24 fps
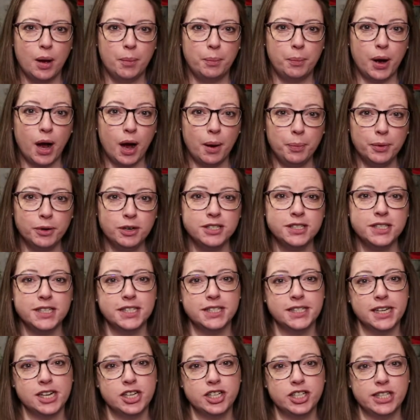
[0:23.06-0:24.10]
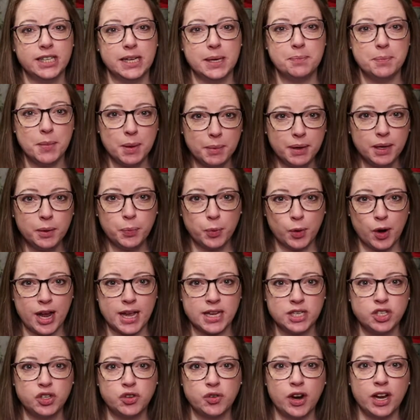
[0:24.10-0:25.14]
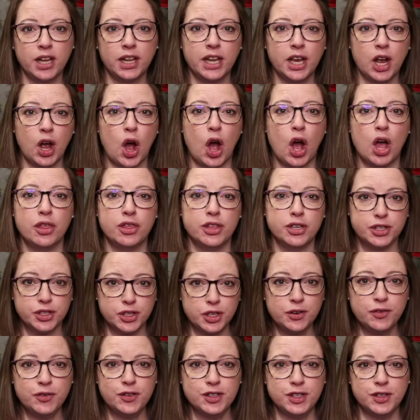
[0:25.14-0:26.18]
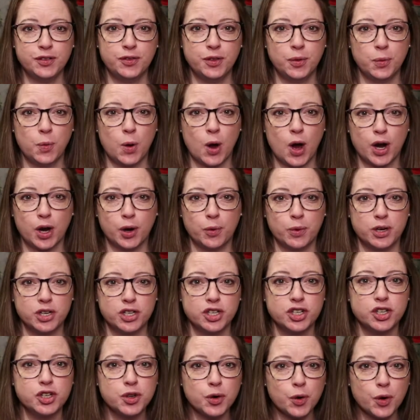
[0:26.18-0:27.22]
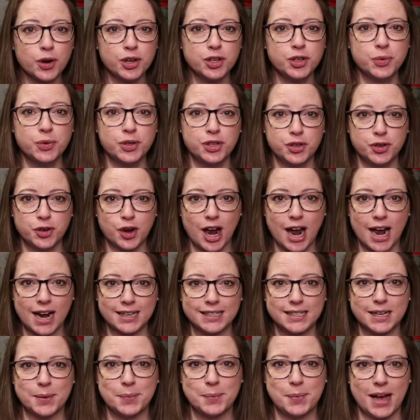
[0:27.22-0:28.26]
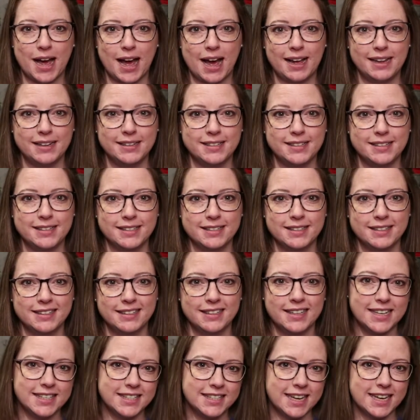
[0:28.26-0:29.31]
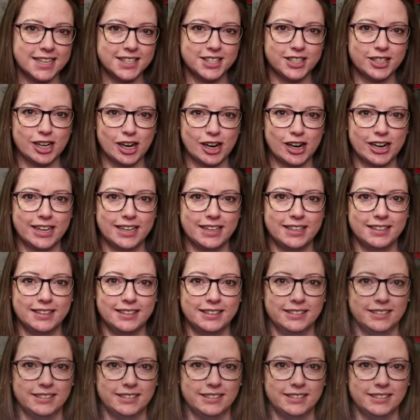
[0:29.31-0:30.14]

Poppers essentially mimic prey struggling on the surface of the water which is sure to attract a bass. Let's get started.